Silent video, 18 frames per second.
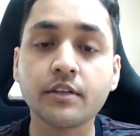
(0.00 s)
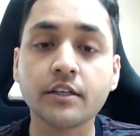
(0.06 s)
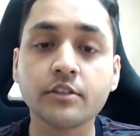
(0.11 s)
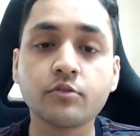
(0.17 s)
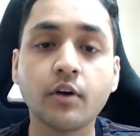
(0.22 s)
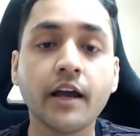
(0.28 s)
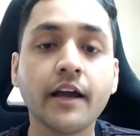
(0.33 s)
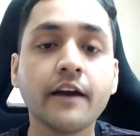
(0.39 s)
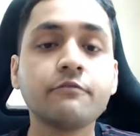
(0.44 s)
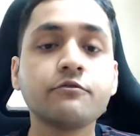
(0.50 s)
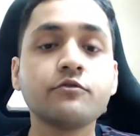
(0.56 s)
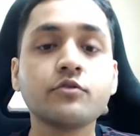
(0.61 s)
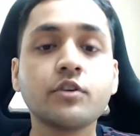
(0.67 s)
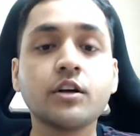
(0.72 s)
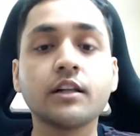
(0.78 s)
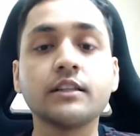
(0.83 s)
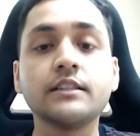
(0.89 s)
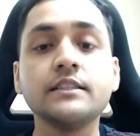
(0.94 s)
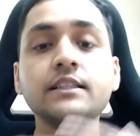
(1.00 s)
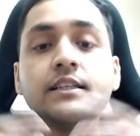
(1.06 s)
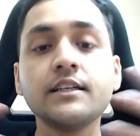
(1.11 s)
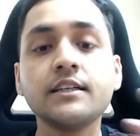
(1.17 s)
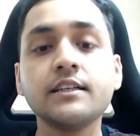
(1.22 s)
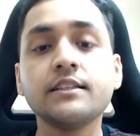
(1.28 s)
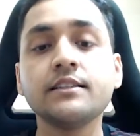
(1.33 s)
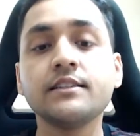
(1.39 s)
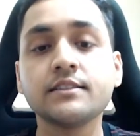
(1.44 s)
So I have
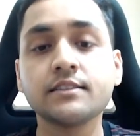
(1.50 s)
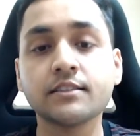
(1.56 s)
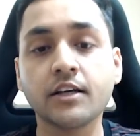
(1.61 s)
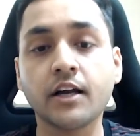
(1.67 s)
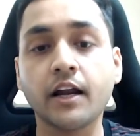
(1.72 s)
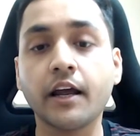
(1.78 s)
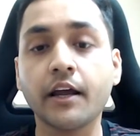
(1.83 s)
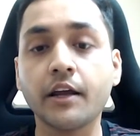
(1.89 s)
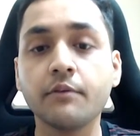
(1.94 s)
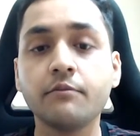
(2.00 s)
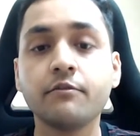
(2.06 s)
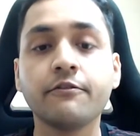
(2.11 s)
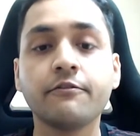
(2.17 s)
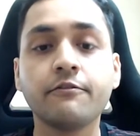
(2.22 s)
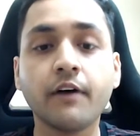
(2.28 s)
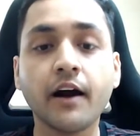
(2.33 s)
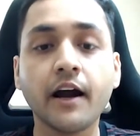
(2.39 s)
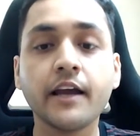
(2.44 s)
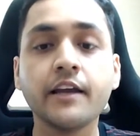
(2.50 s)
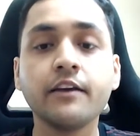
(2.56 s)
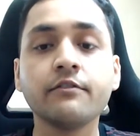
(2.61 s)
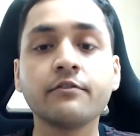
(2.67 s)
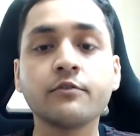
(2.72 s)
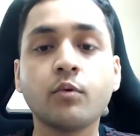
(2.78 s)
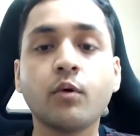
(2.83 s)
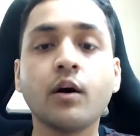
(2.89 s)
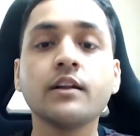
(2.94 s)
clearly described
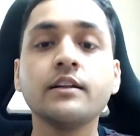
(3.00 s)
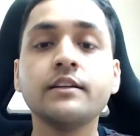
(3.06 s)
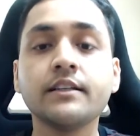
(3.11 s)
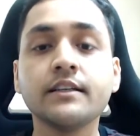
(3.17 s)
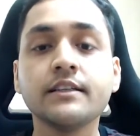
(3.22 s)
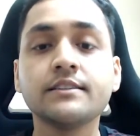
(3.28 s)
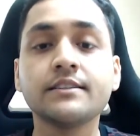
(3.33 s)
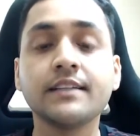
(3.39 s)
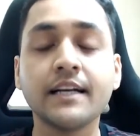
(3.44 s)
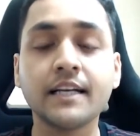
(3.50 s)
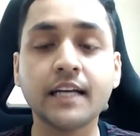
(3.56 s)
5 qualities that